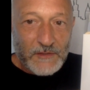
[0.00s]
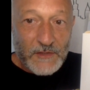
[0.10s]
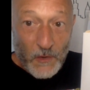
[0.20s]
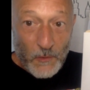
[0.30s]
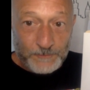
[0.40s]

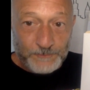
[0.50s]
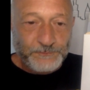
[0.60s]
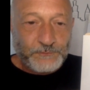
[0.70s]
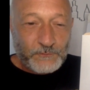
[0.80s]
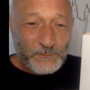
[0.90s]
So
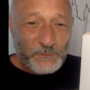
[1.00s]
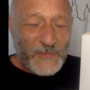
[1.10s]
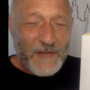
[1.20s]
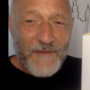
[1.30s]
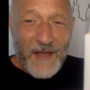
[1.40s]

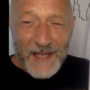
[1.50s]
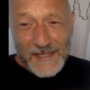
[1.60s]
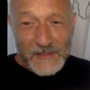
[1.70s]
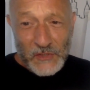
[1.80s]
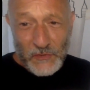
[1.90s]
if I
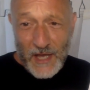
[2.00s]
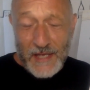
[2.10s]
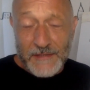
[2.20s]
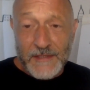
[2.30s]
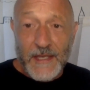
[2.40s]
said to you
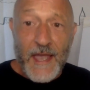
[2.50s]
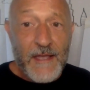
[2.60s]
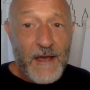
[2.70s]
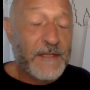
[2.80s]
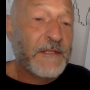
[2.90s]
guys,
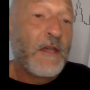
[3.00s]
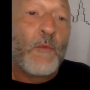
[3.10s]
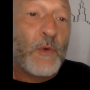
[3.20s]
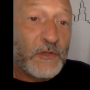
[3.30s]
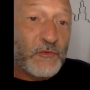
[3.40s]
hey guys,
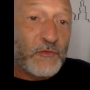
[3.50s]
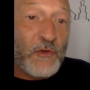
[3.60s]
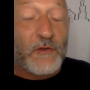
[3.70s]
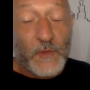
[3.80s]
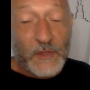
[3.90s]
we're going to
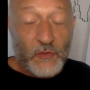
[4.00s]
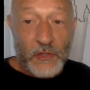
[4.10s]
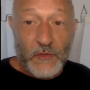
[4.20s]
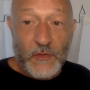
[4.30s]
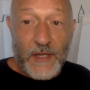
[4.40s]
draw an original
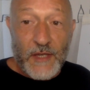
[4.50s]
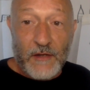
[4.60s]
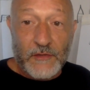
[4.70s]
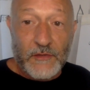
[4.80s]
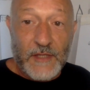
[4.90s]
cartoon
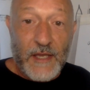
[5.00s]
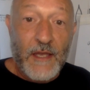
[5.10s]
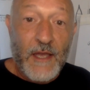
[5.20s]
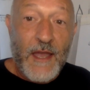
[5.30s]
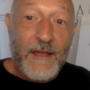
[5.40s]
character
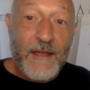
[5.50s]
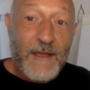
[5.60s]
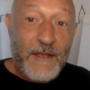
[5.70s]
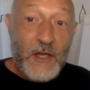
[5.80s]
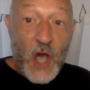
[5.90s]
today,
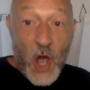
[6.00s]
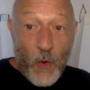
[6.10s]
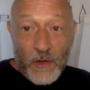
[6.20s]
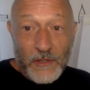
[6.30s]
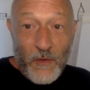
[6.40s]

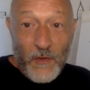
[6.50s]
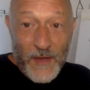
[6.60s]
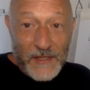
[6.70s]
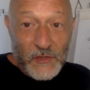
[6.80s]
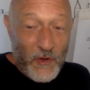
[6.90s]
go
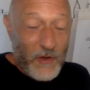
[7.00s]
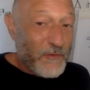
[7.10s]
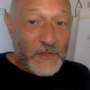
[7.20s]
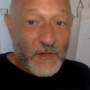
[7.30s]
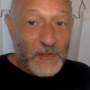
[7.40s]
ahead and draw an
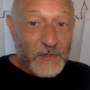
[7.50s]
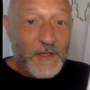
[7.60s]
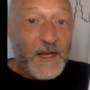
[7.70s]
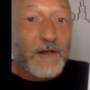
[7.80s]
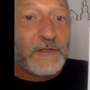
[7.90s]
original
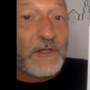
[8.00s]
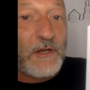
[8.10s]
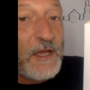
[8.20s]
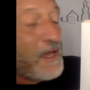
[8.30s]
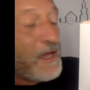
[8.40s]
cartoon
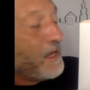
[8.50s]
character,